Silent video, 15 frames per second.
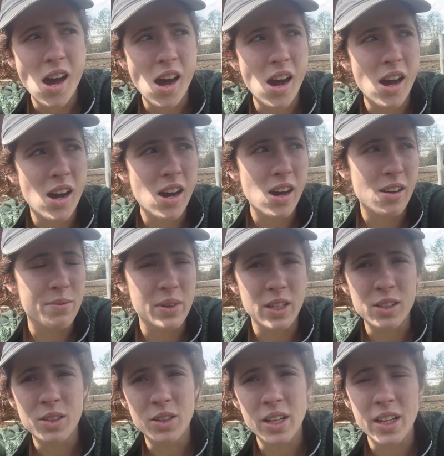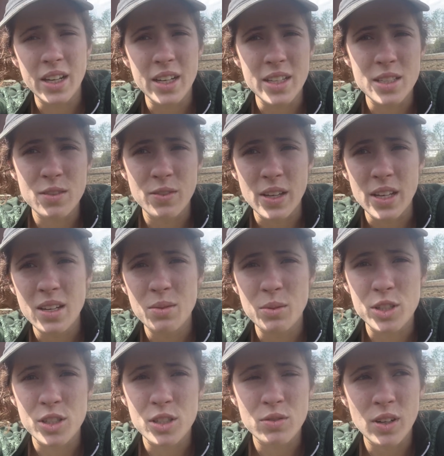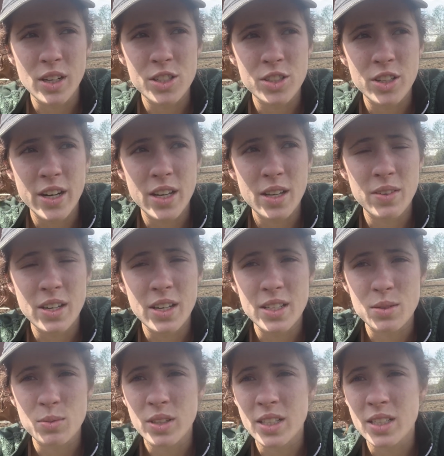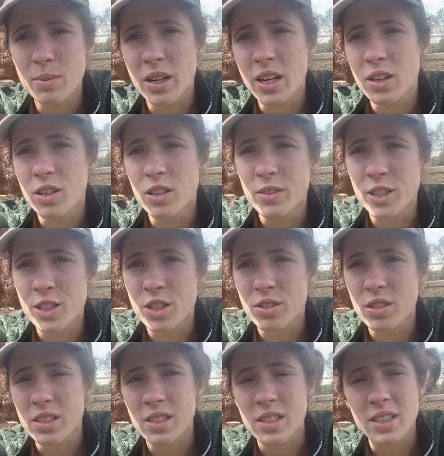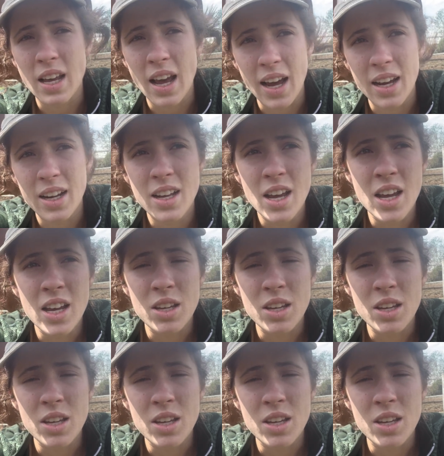Including in his feet, which is frustrating because with as many hoof issues as he's had,